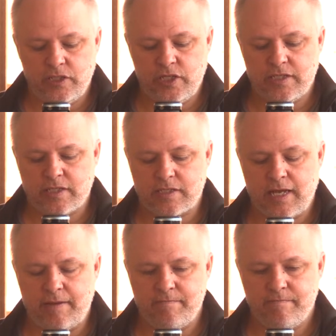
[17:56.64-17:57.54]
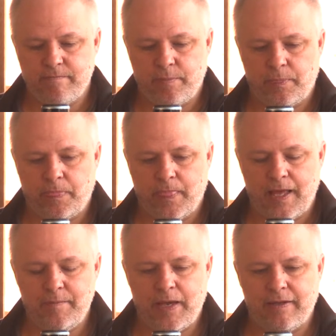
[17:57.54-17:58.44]
In Jesus' name,
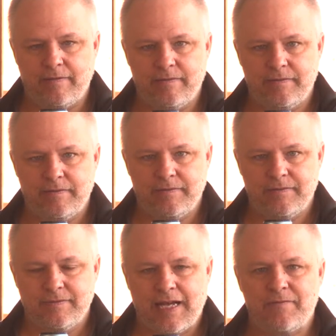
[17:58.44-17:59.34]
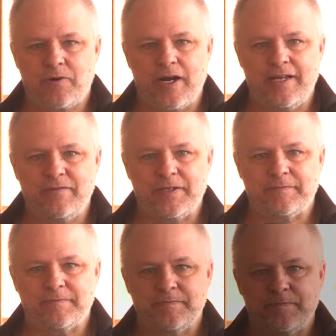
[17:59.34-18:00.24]
amen. Have a great evening.